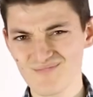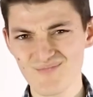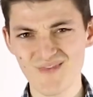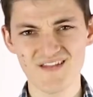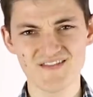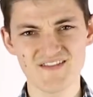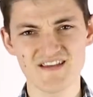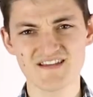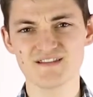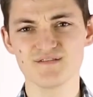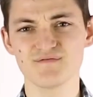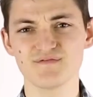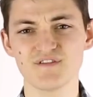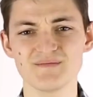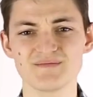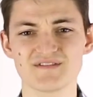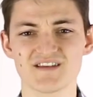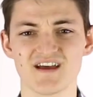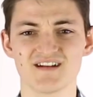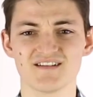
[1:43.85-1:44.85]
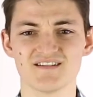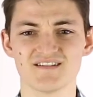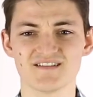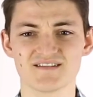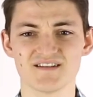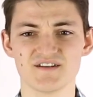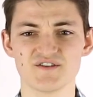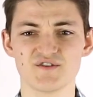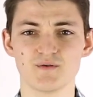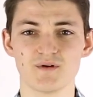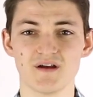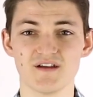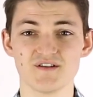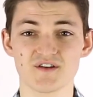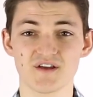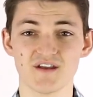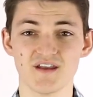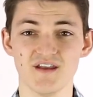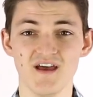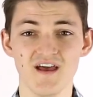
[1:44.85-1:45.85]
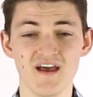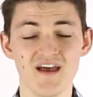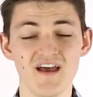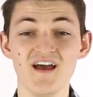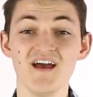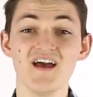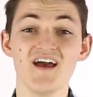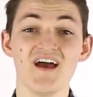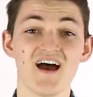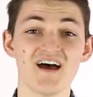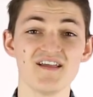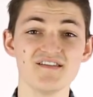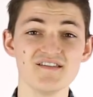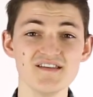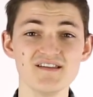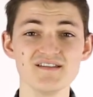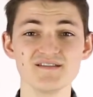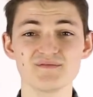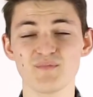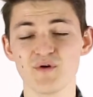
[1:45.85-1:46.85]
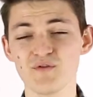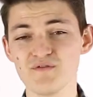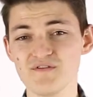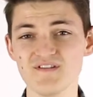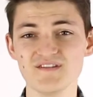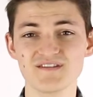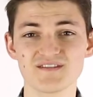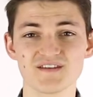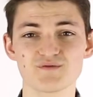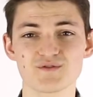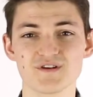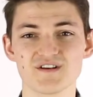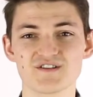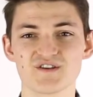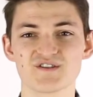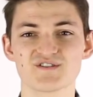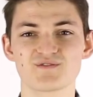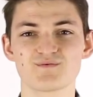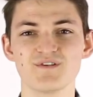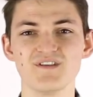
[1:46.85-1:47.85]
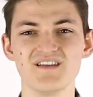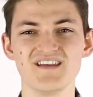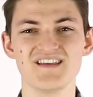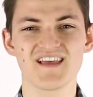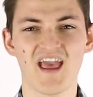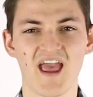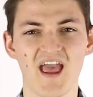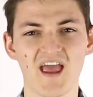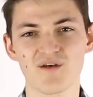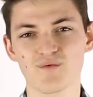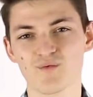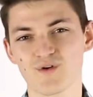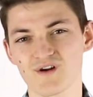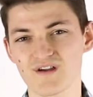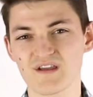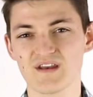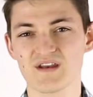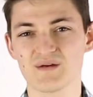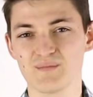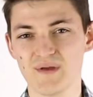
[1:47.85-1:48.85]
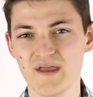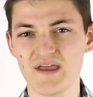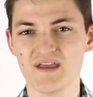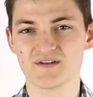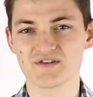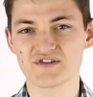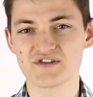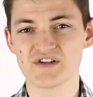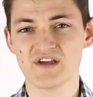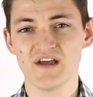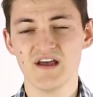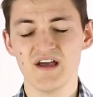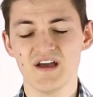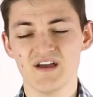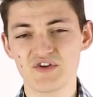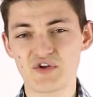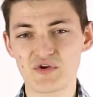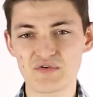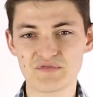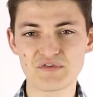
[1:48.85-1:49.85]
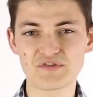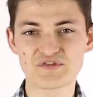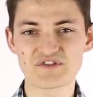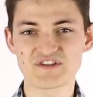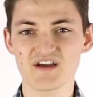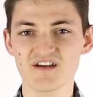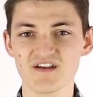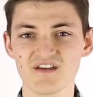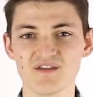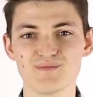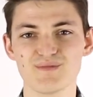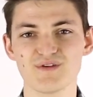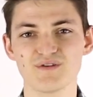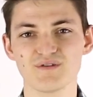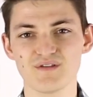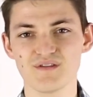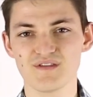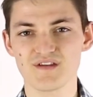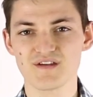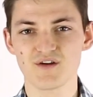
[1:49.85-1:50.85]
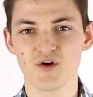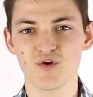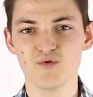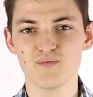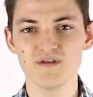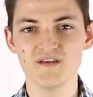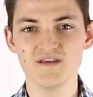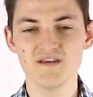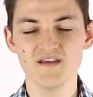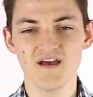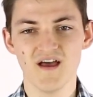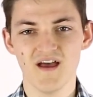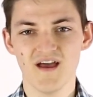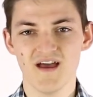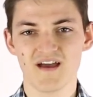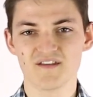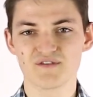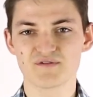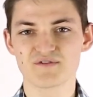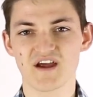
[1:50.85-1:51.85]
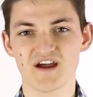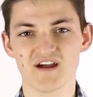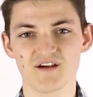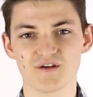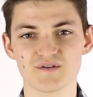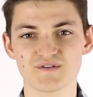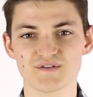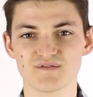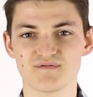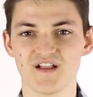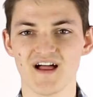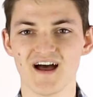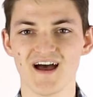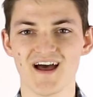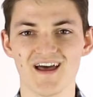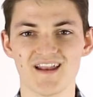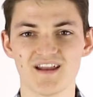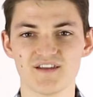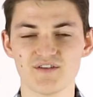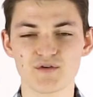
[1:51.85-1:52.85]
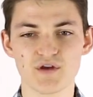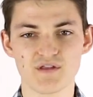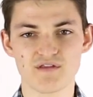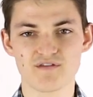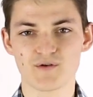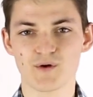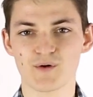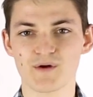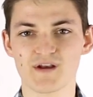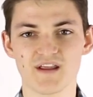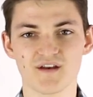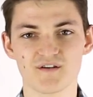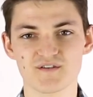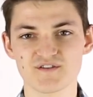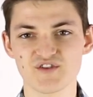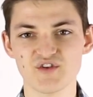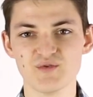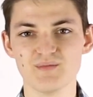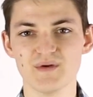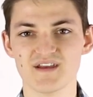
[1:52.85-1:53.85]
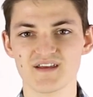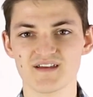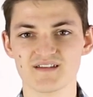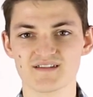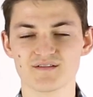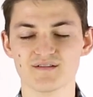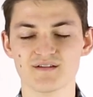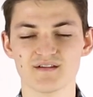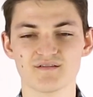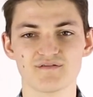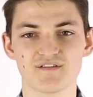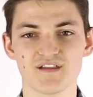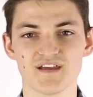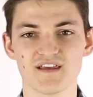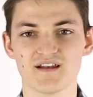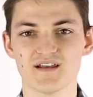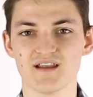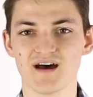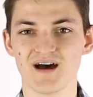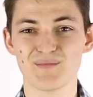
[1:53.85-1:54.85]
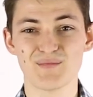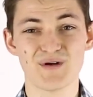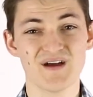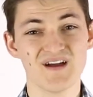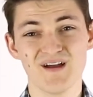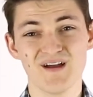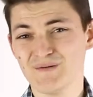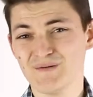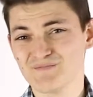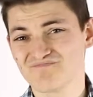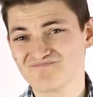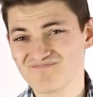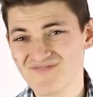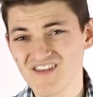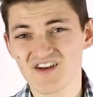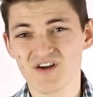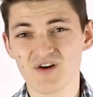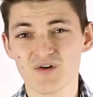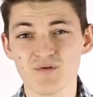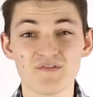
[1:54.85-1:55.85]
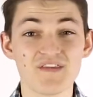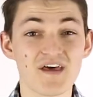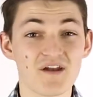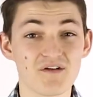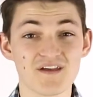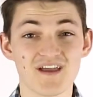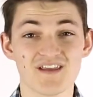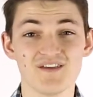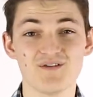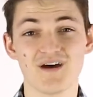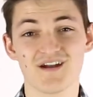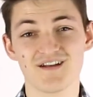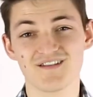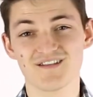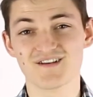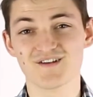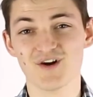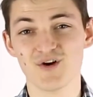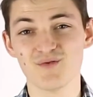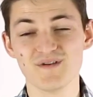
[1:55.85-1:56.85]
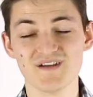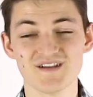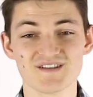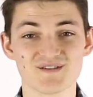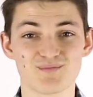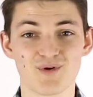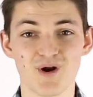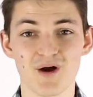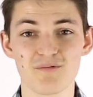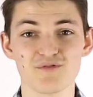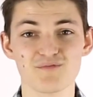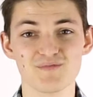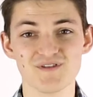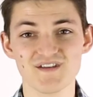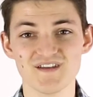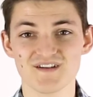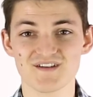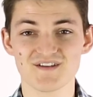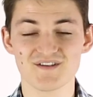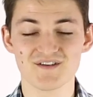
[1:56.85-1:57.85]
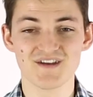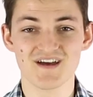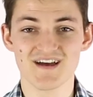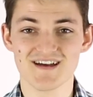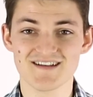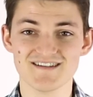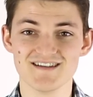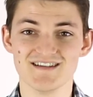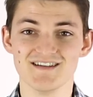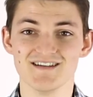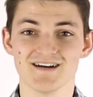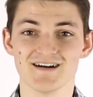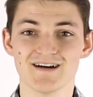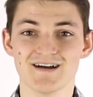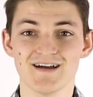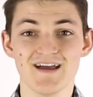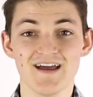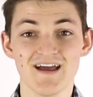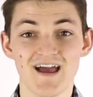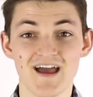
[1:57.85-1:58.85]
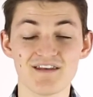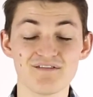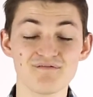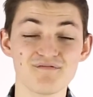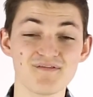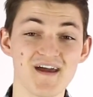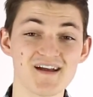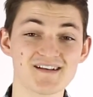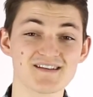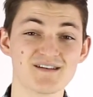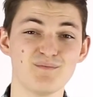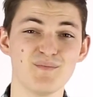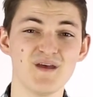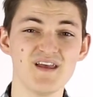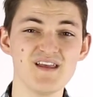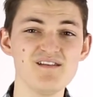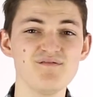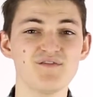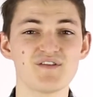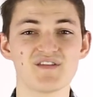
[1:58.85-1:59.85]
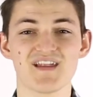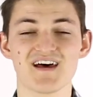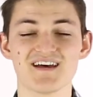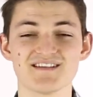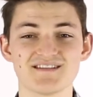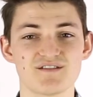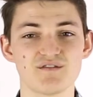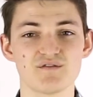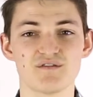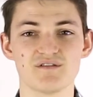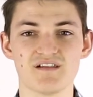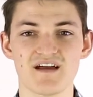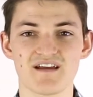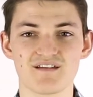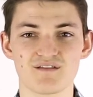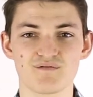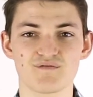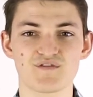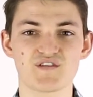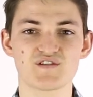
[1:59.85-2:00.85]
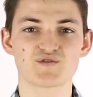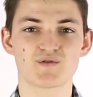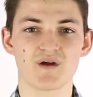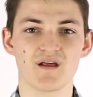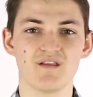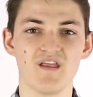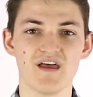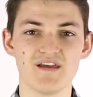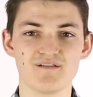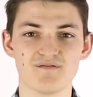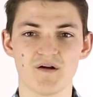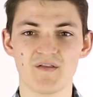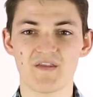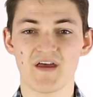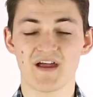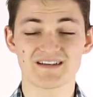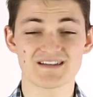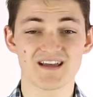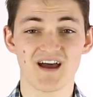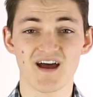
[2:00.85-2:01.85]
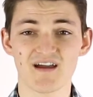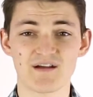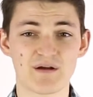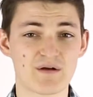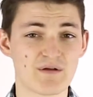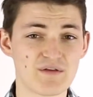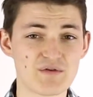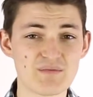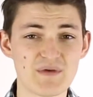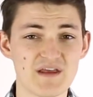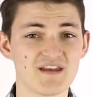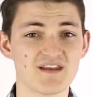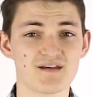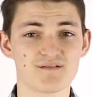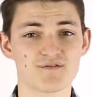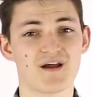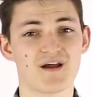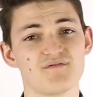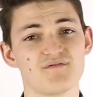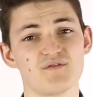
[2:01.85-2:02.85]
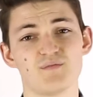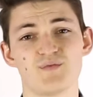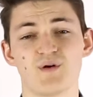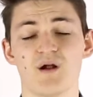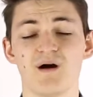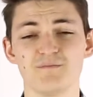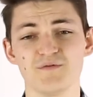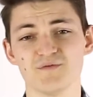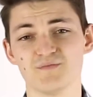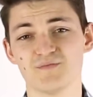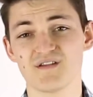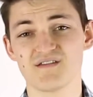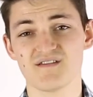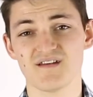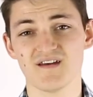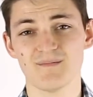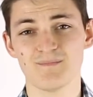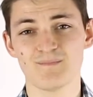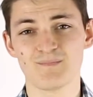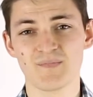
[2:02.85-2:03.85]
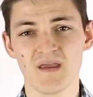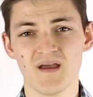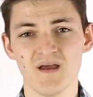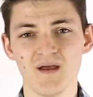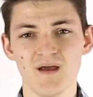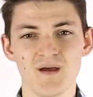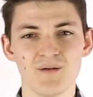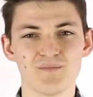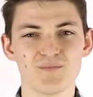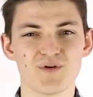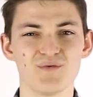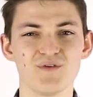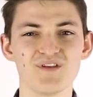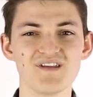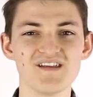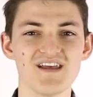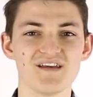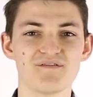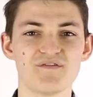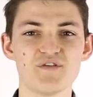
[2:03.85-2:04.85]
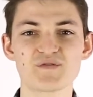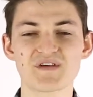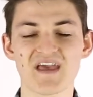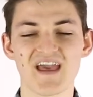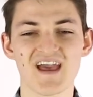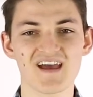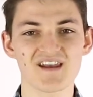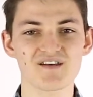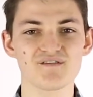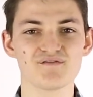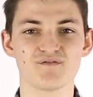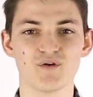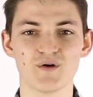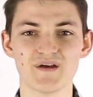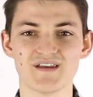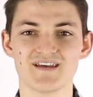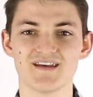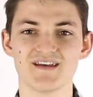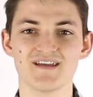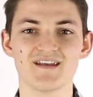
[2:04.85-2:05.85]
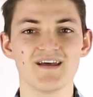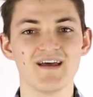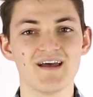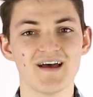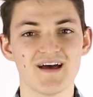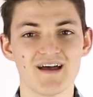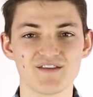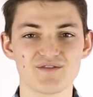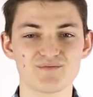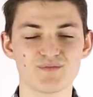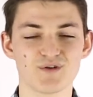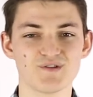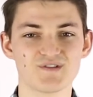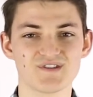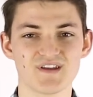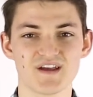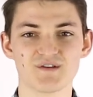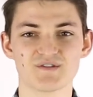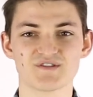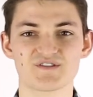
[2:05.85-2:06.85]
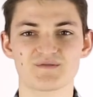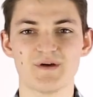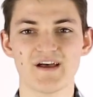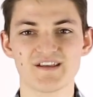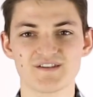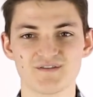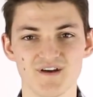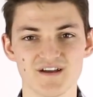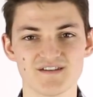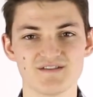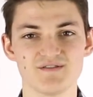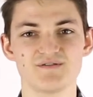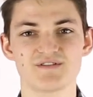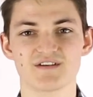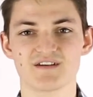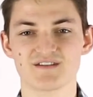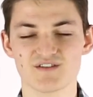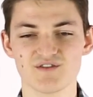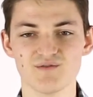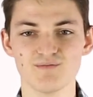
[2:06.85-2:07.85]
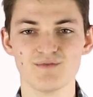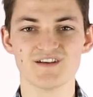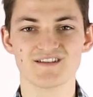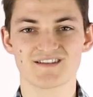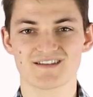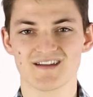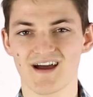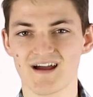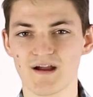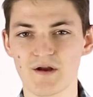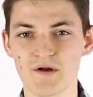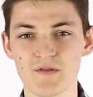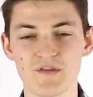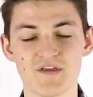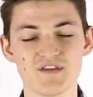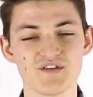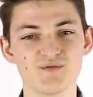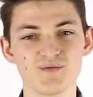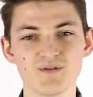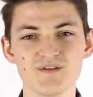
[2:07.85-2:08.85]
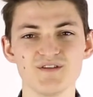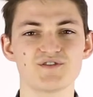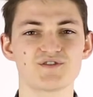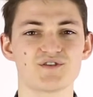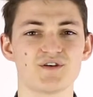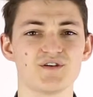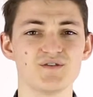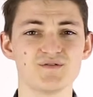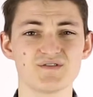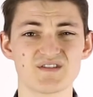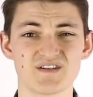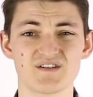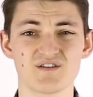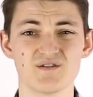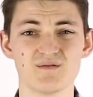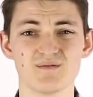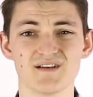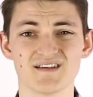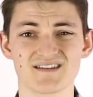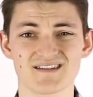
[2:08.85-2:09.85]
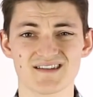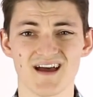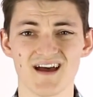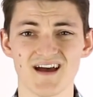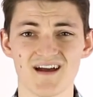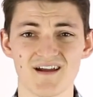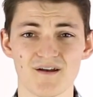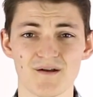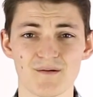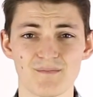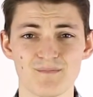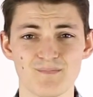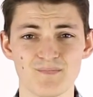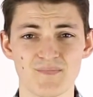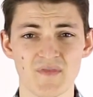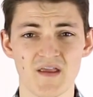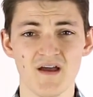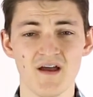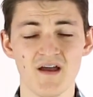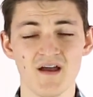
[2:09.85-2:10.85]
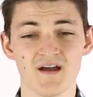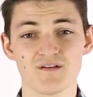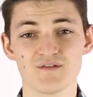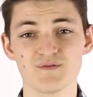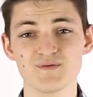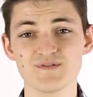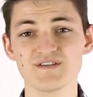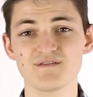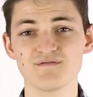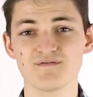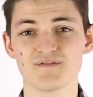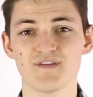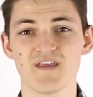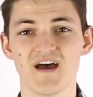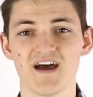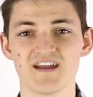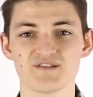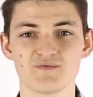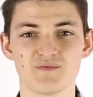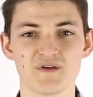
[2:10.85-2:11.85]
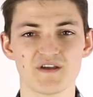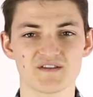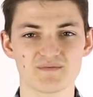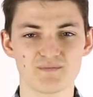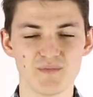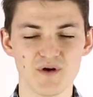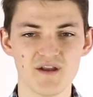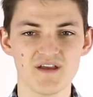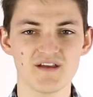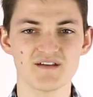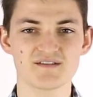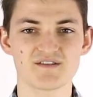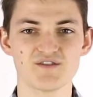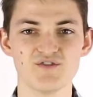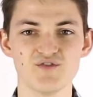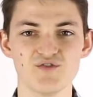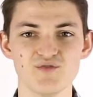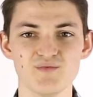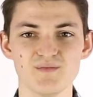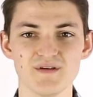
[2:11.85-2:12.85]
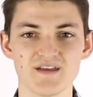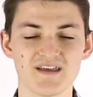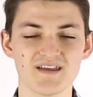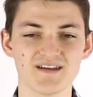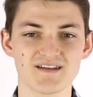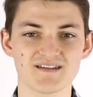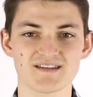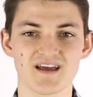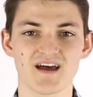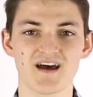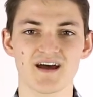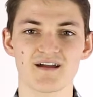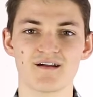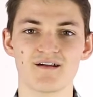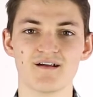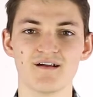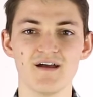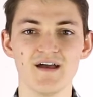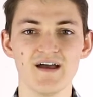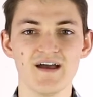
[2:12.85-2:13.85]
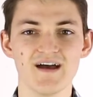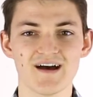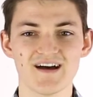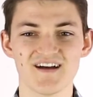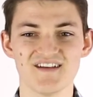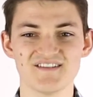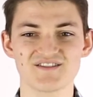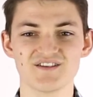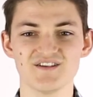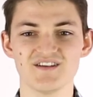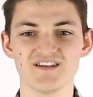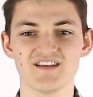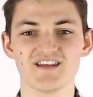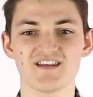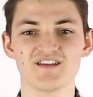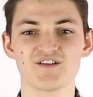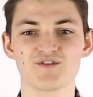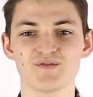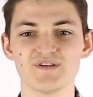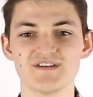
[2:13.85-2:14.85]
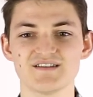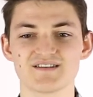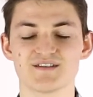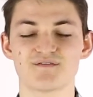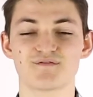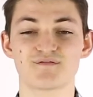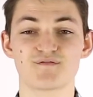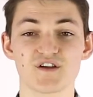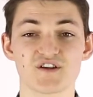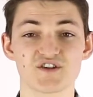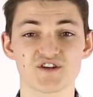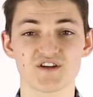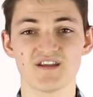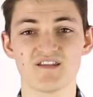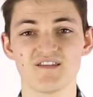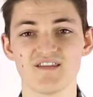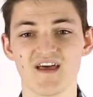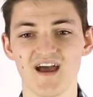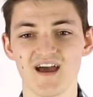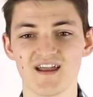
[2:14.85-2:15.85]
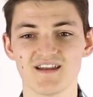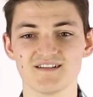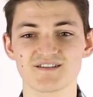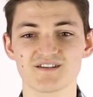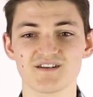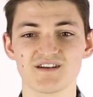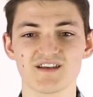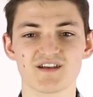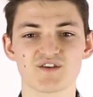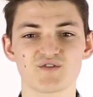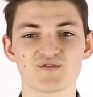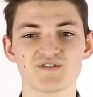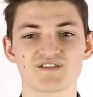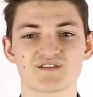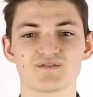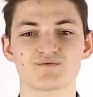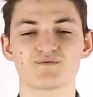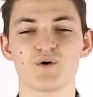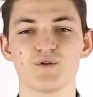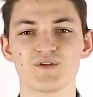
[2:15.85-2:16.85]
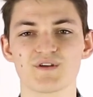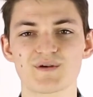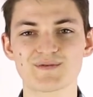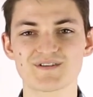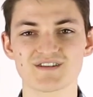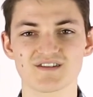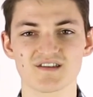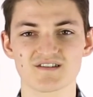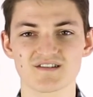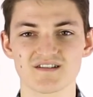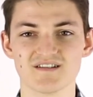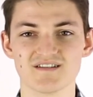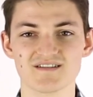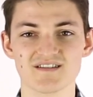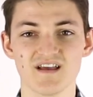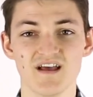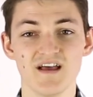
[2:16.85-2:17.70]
And that's the flip side of this situation. And both of these situations really can work in a pinch. You know, if you're stuck in the middle of the Gobi and your tire goes flat and you can throw an inner tube in it to inflate it up, you know, that'll get you out of the Gobi. It's probably a good idea. And in fact, it may even last you the length of the tread life on that tire. You may never problem with it. But really, if you can avoid it and your motorcycle specifies using a tubeless tire, then you really should use a tubeless tire. Now, the reason for that is because putting a tube in a tire is going to increase the friction in that. It's going to increase the rolling resistance.